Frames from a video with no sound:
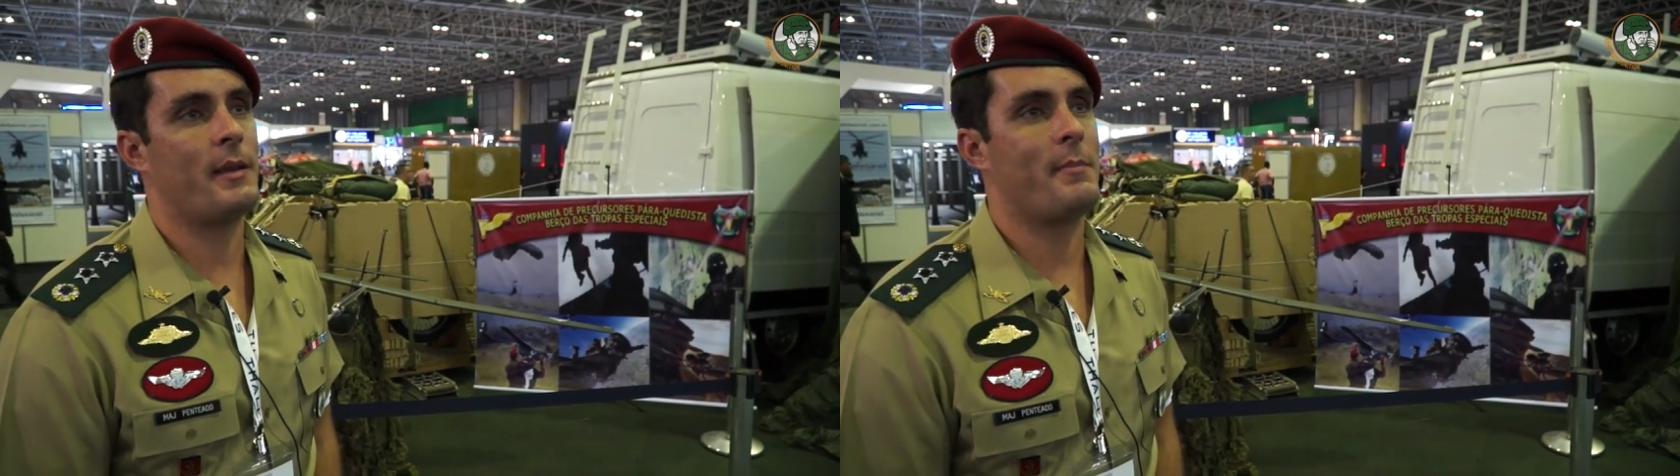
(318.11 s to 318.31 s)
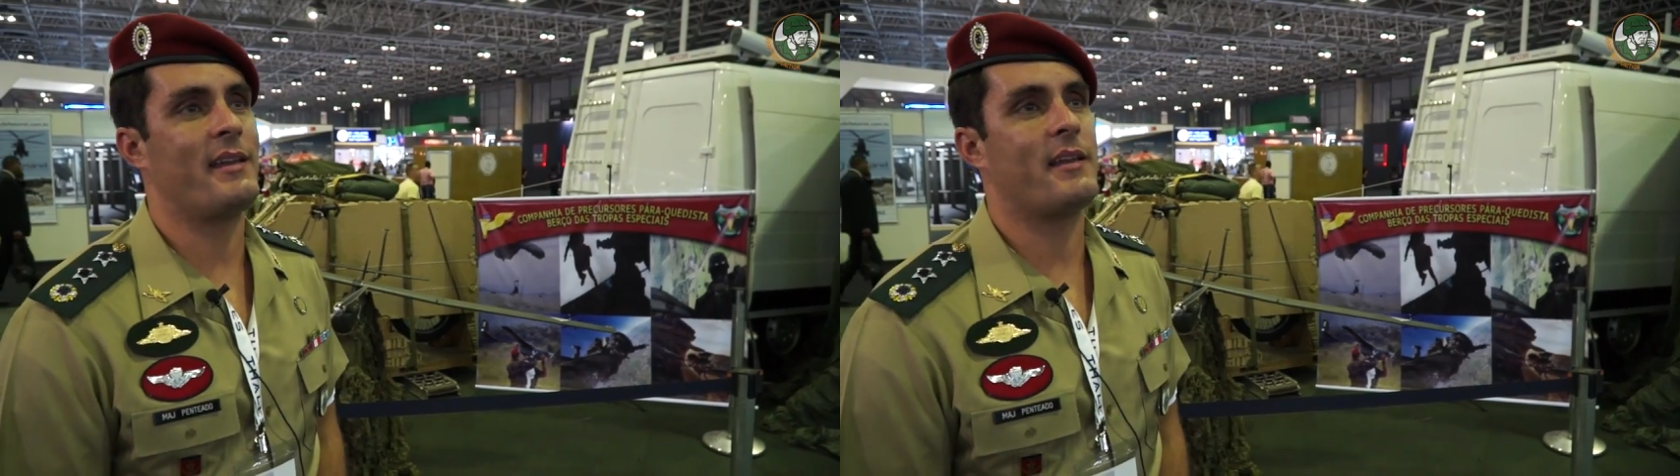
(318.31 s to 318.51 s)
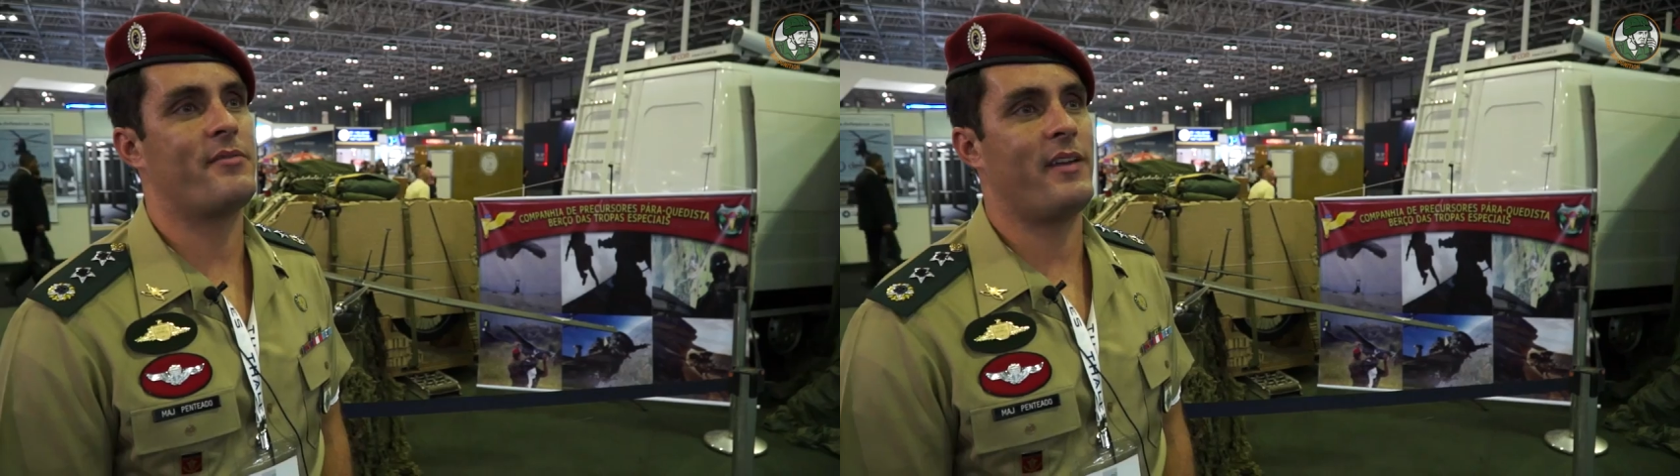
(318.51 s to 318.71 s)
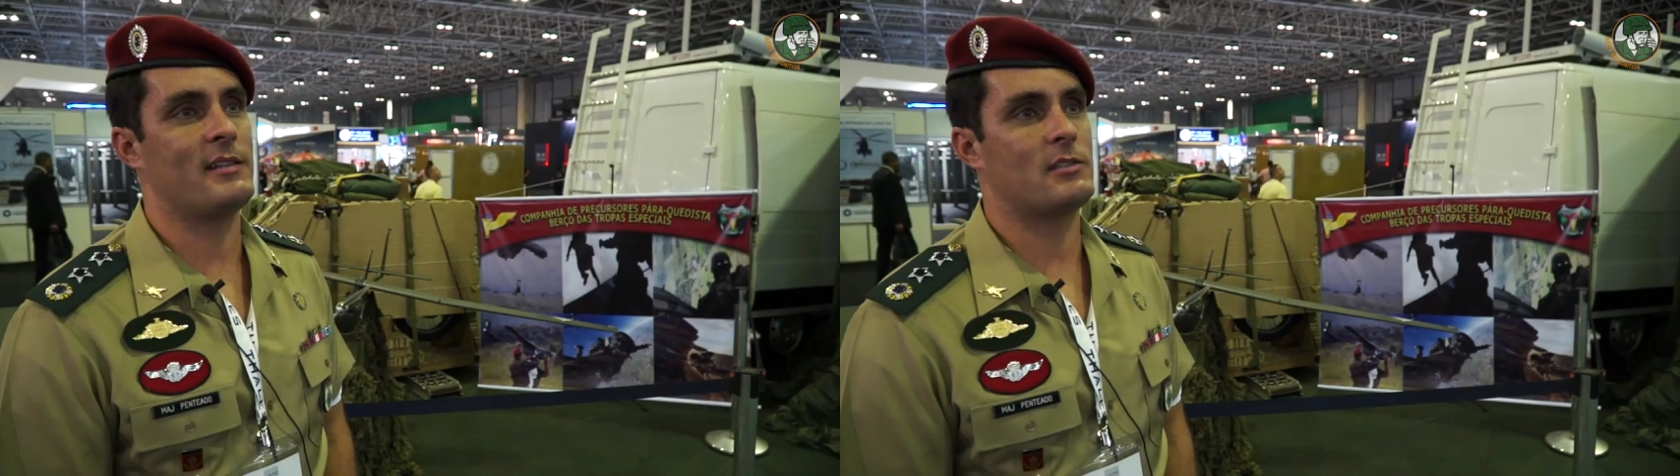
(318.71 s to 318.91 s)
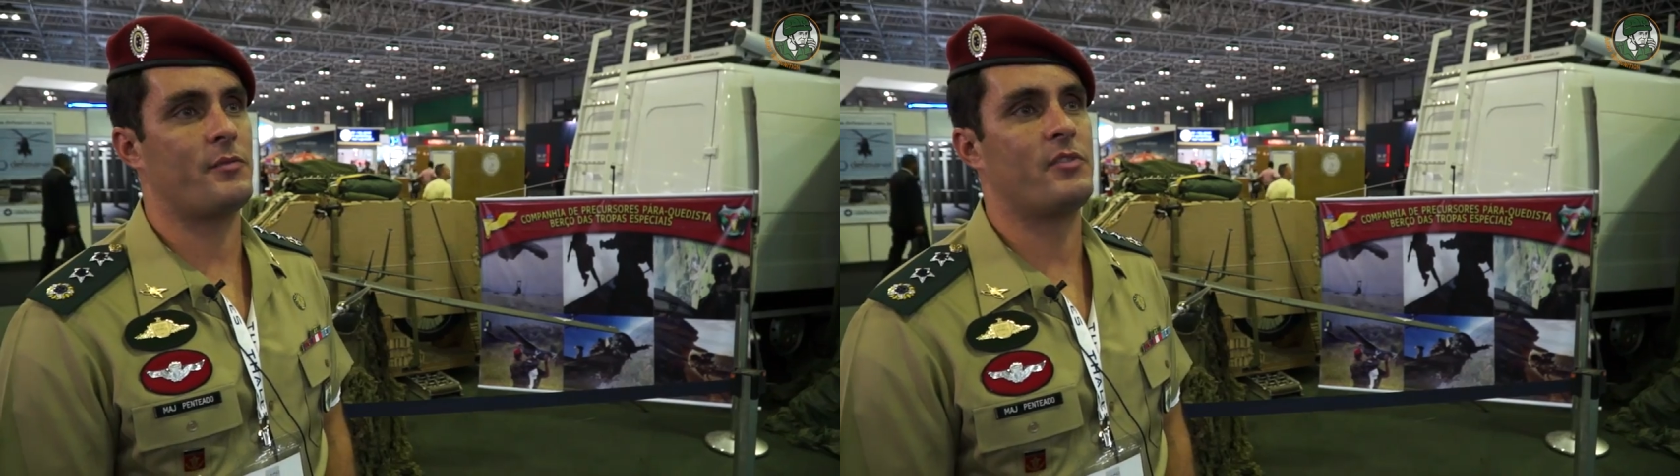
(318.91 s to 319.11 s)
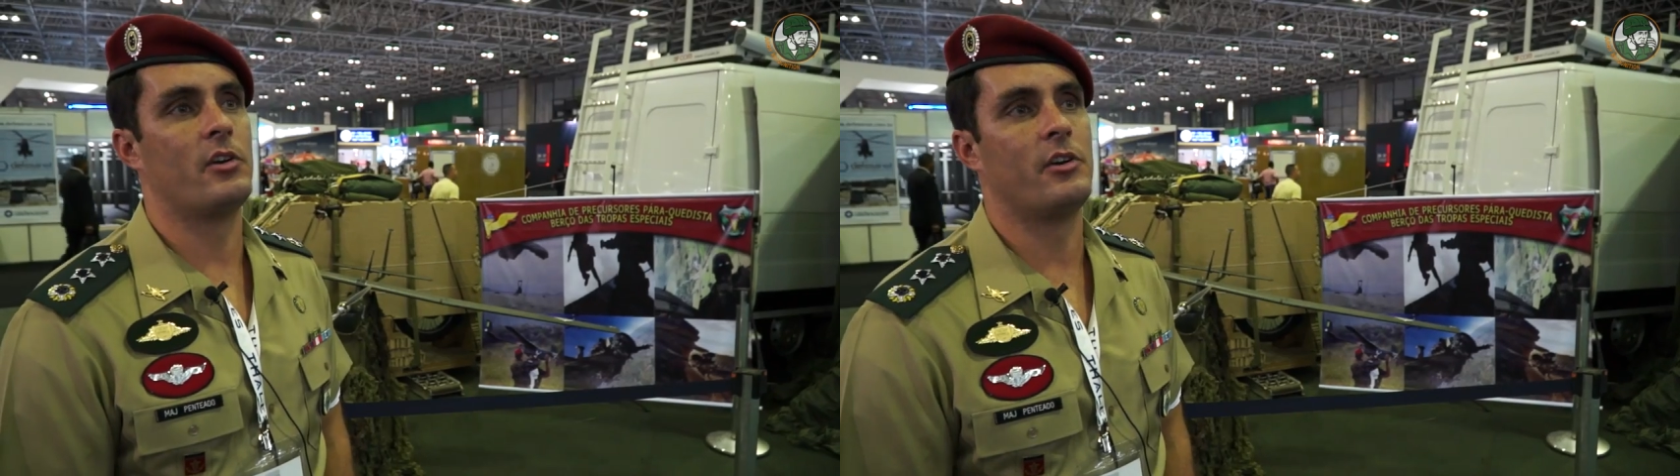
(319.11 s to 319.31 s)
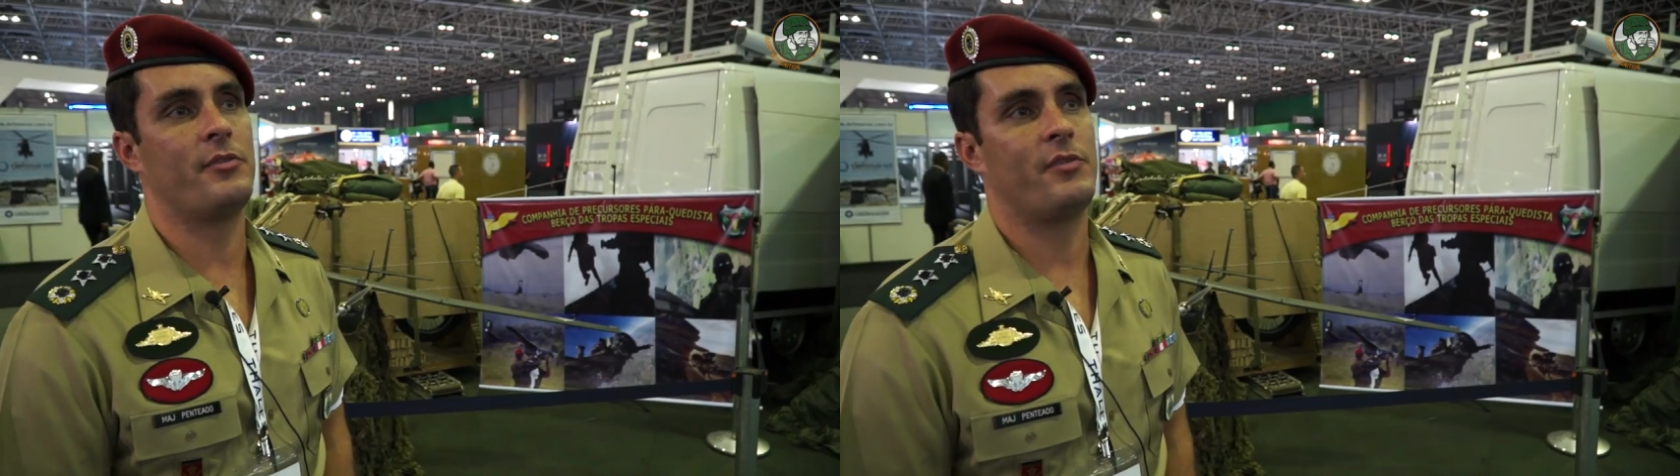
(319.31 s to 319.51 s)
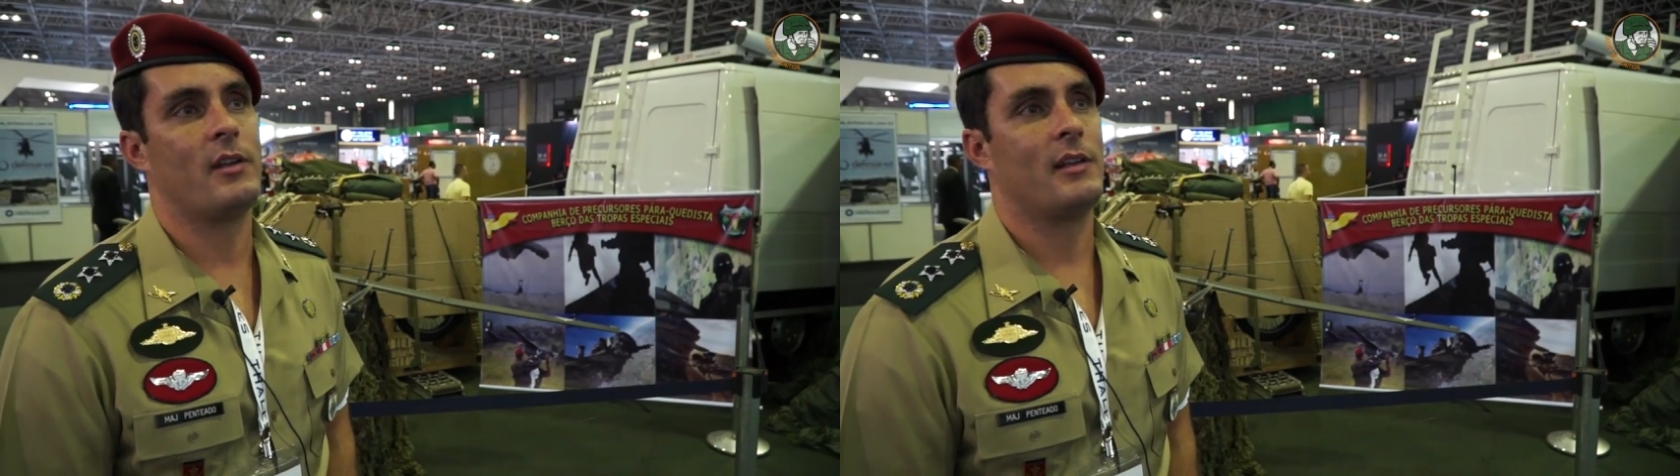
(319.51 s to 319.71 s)
the main events of the
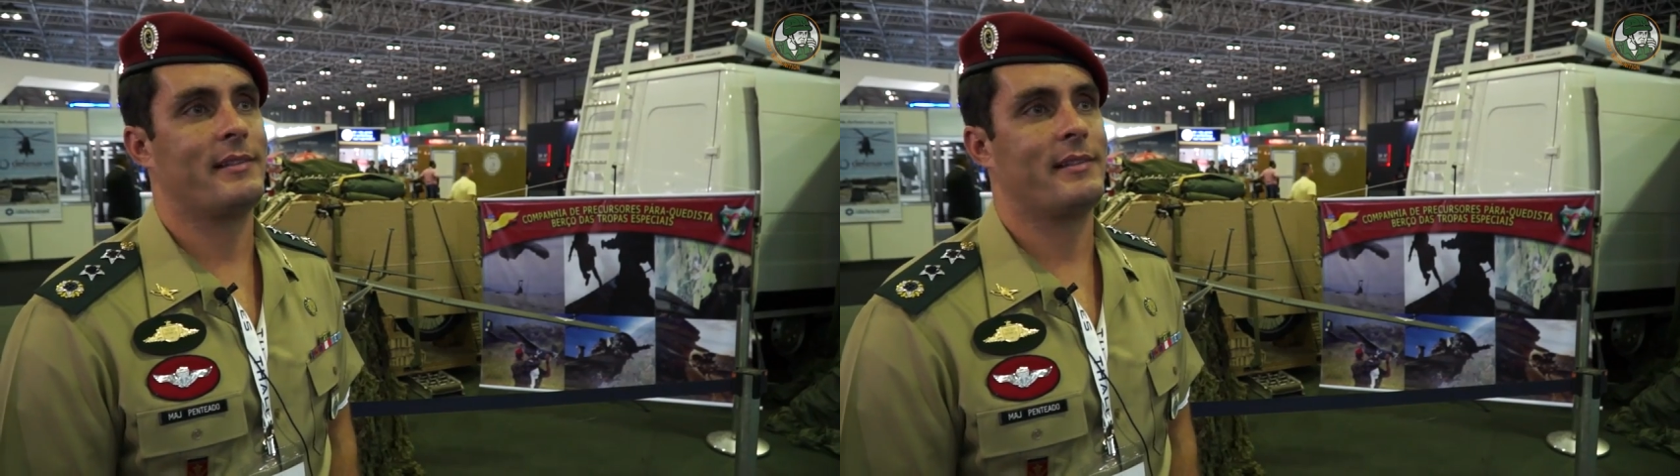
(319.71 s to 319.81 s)
Earth